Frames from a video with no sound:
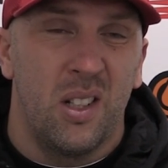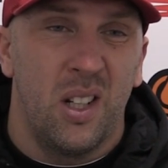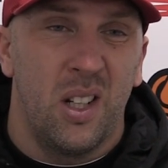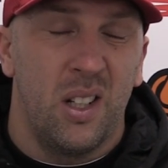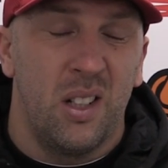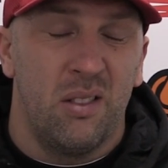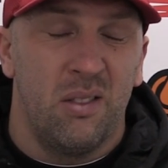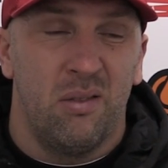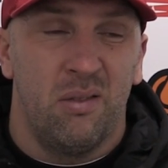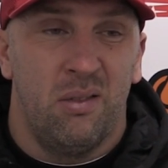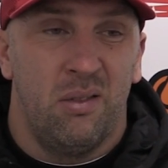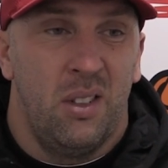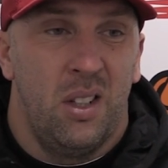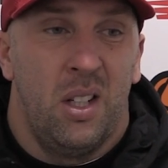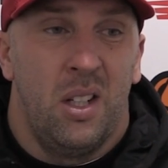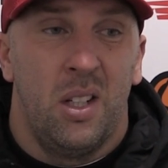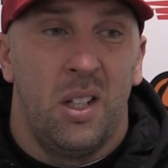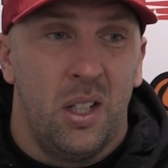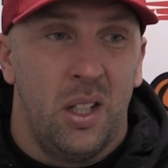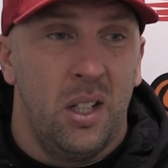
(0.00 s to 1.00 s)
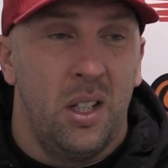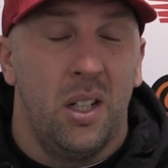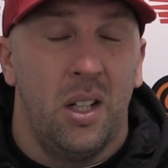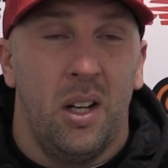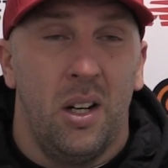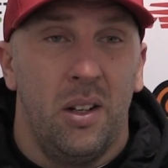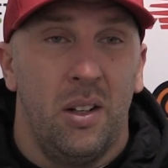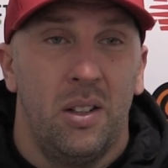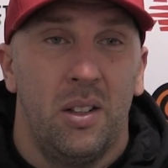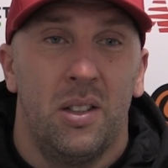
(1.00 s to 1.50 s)
and then, you
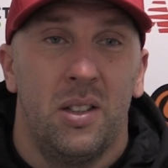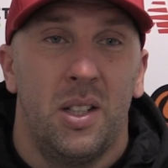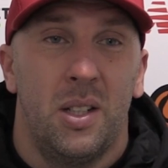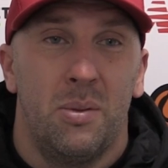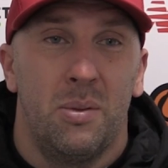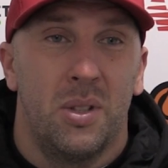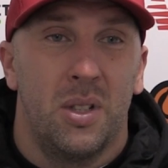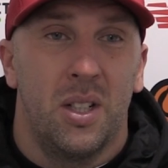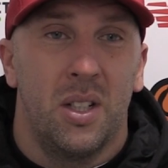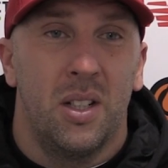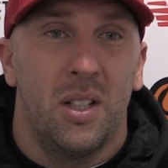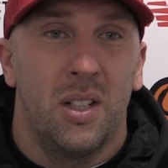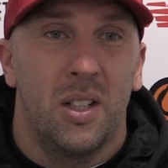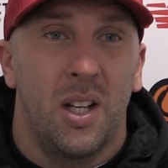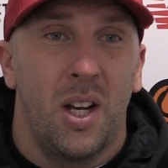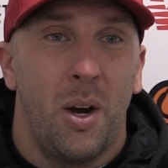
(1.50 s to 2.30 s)
know, it seems to